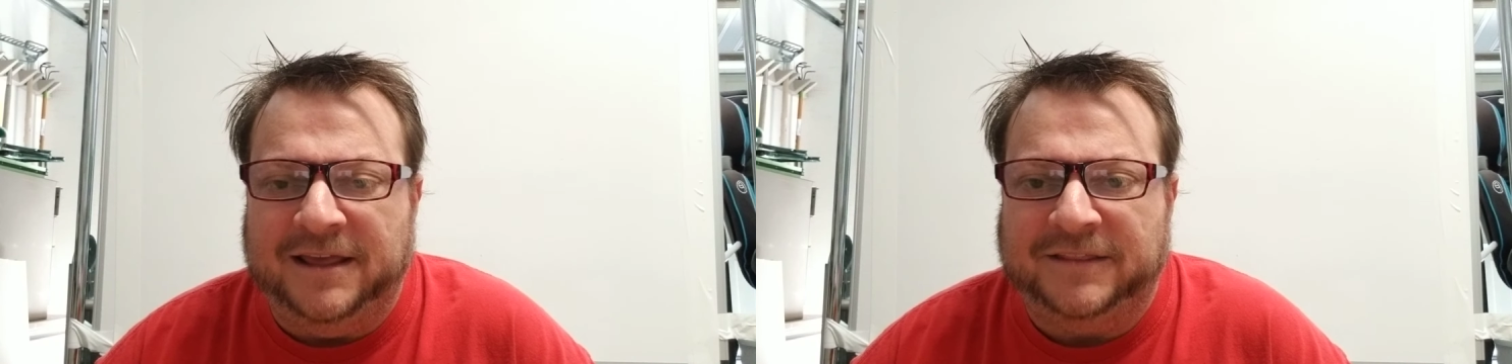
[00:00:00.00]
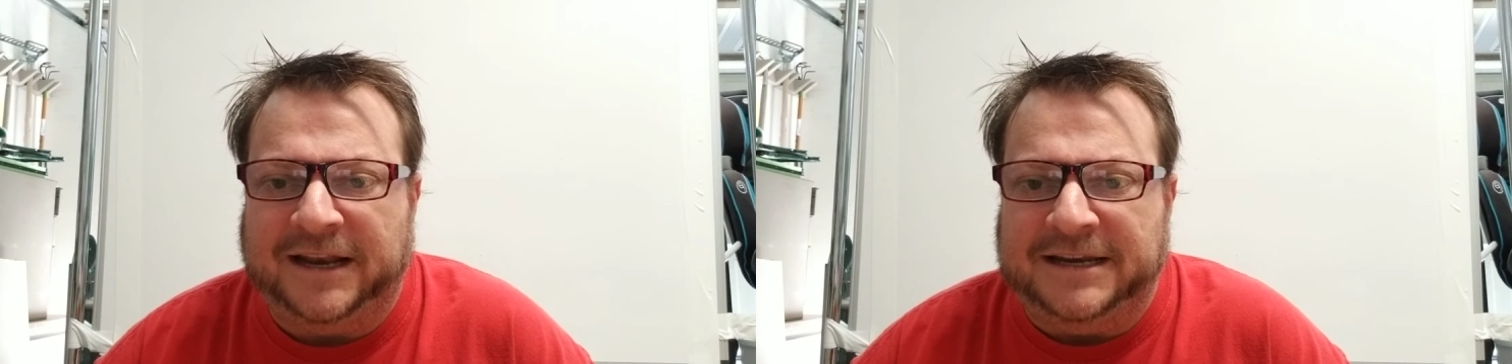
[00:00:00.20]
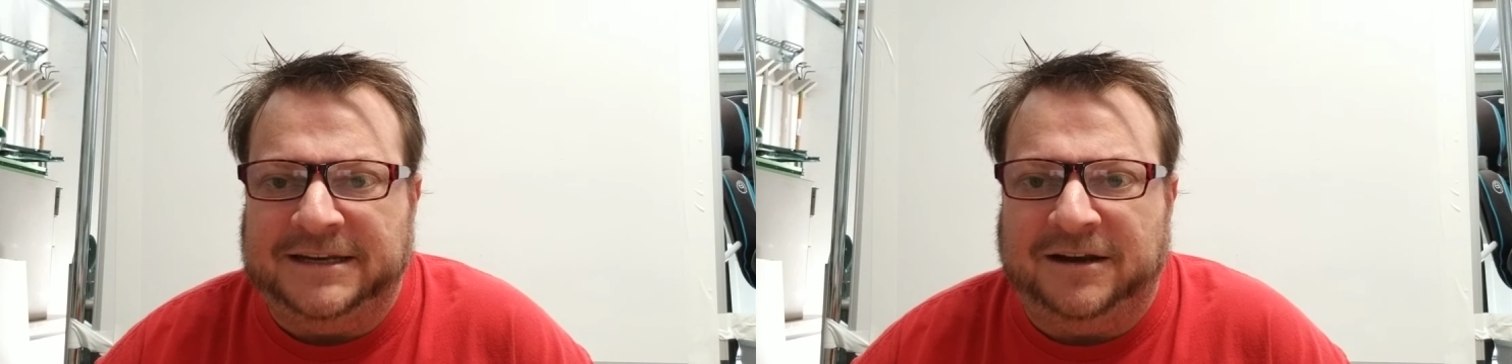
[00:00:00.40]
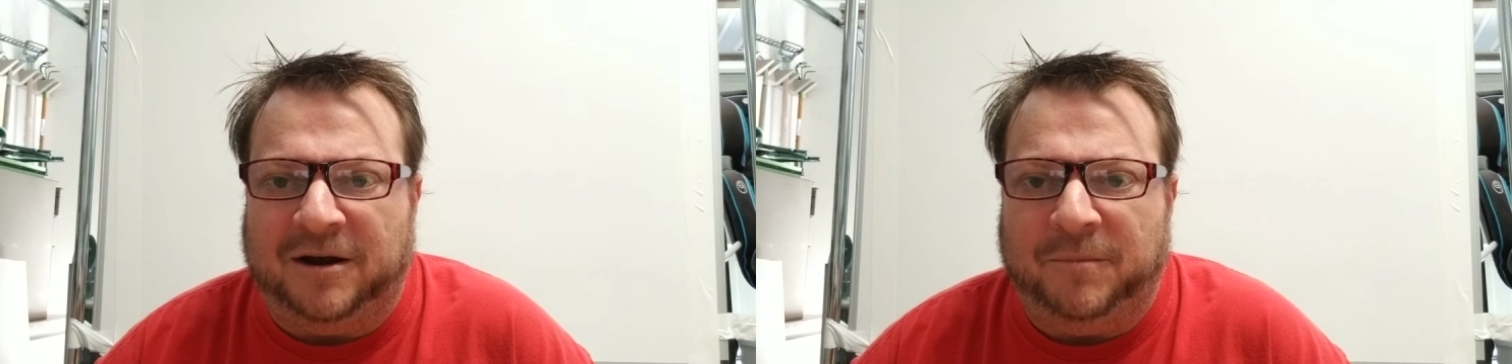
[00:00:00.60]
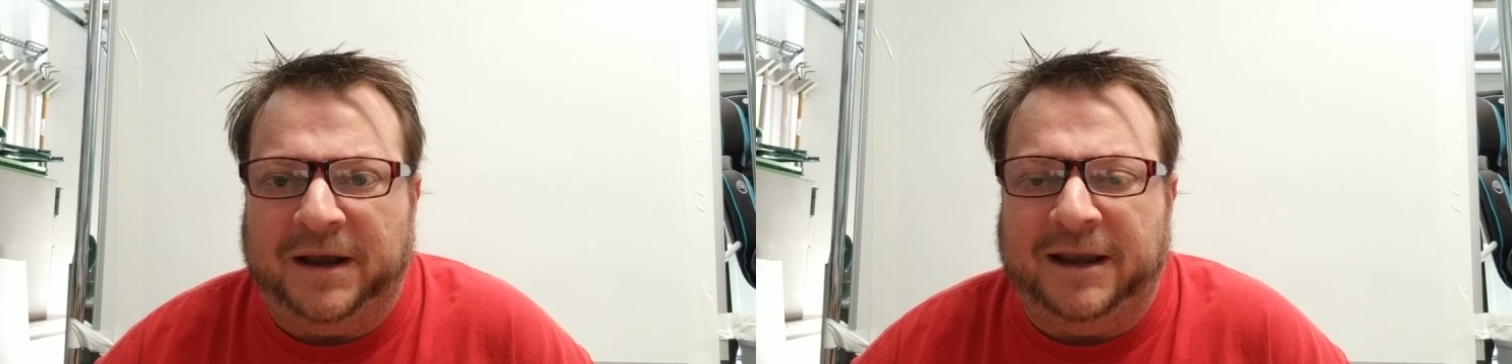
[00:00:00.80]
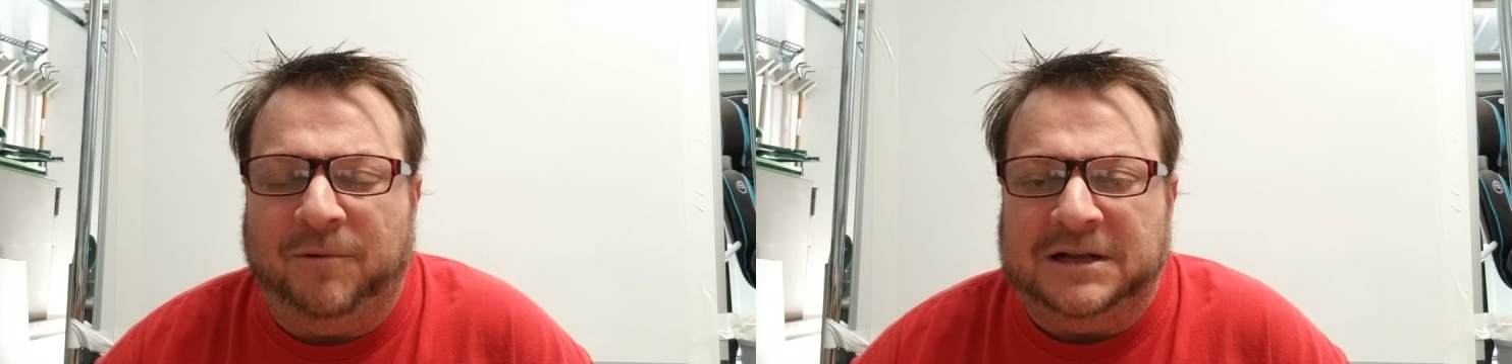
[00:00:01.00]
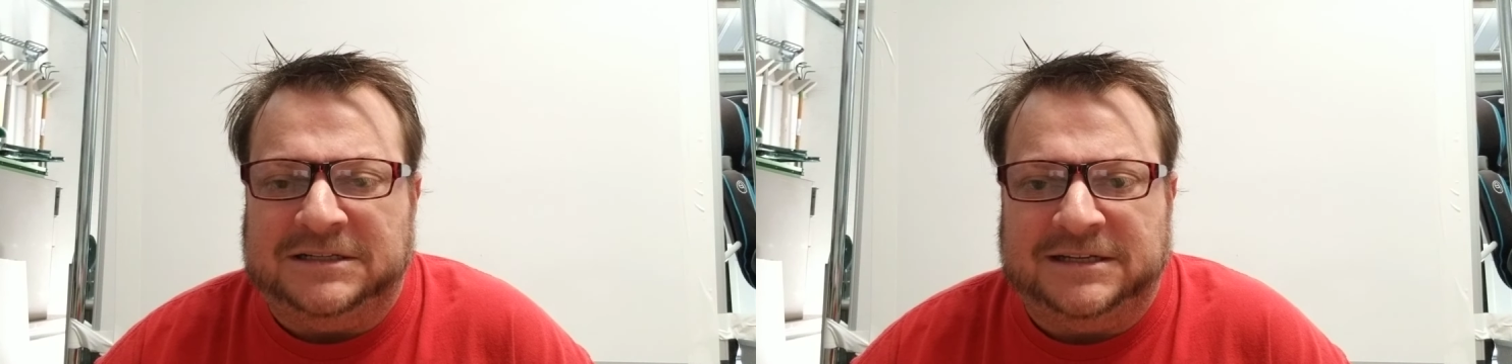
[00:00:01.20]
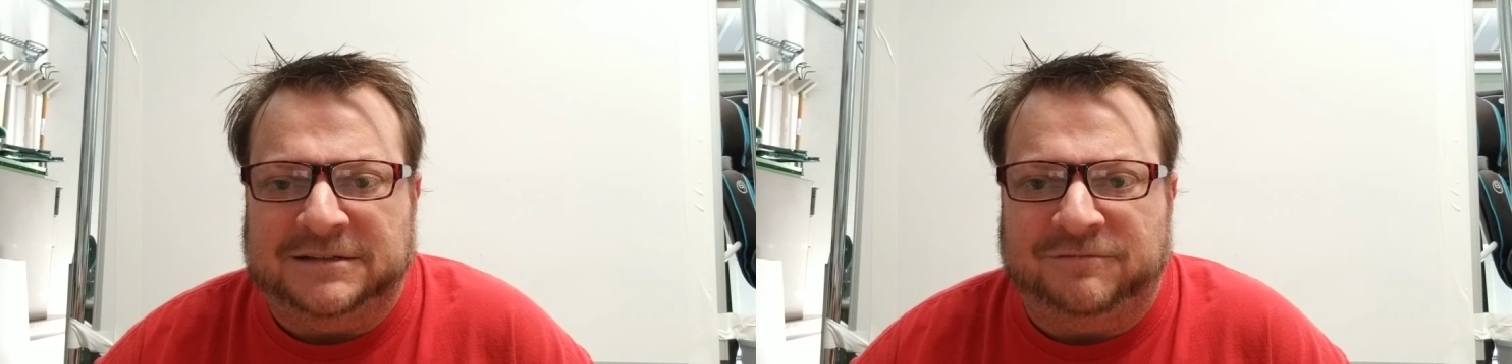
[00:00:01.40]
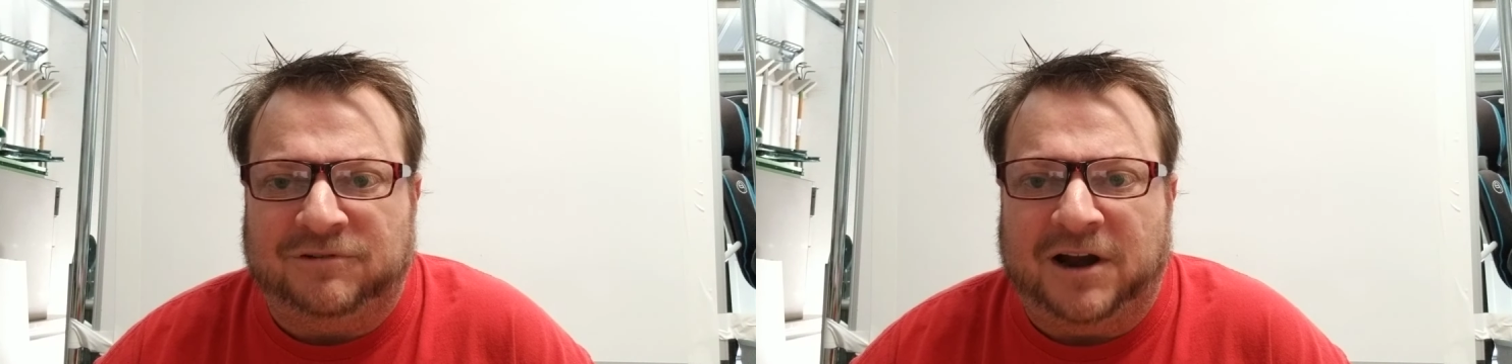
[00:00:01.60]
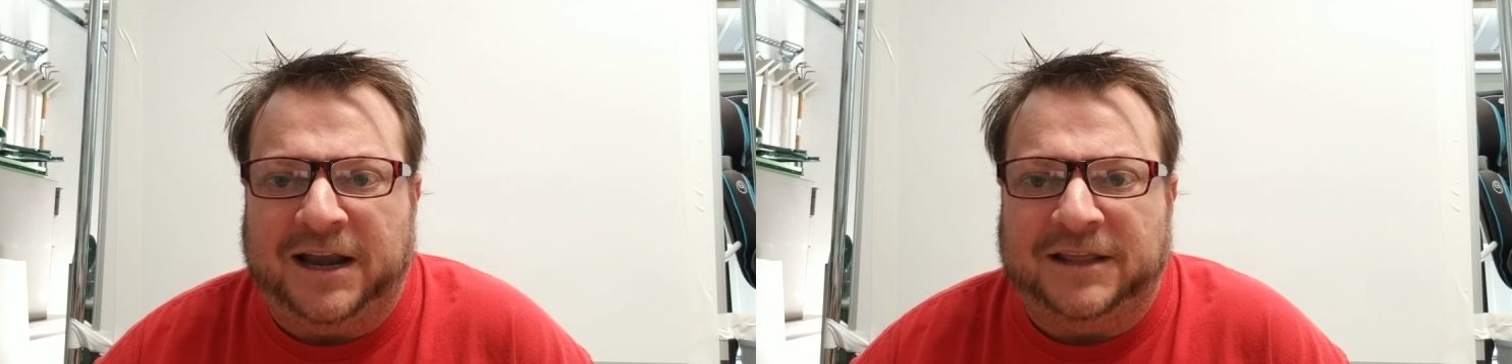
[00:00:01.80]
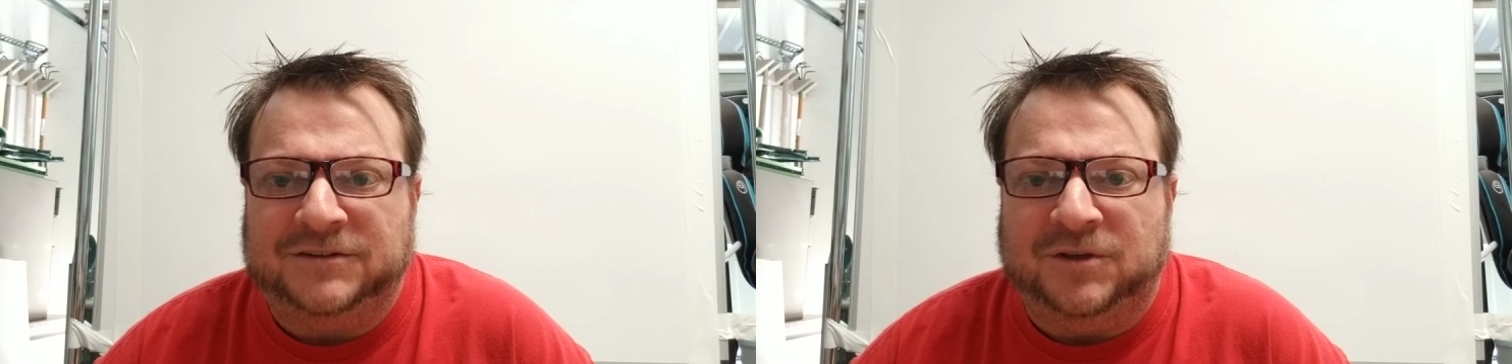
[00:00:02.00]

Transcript: that I did it on Monday, Wednesdays, and Fridays.